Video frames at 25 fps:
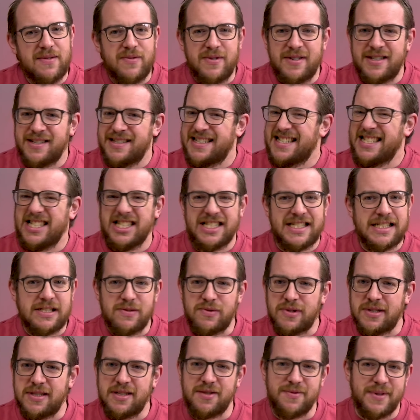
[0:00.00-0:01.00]
what? Do you know
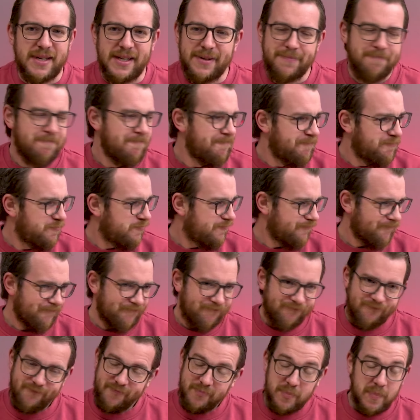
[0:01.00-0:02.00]
what as well?
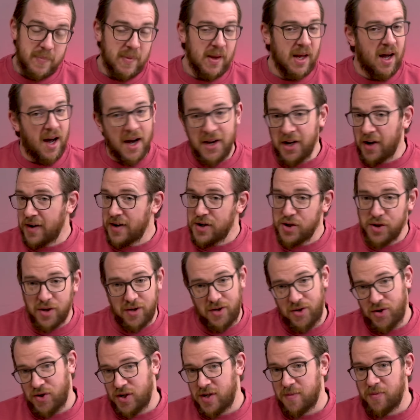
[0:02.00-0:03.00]
I know you
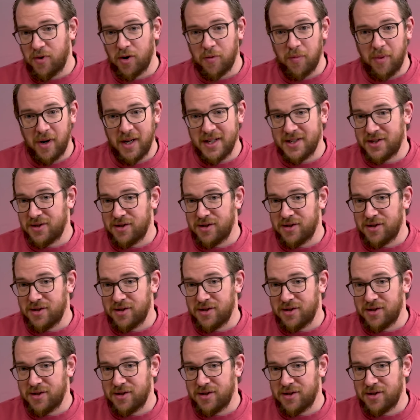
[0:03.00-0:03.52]
shouldn't judge a book by his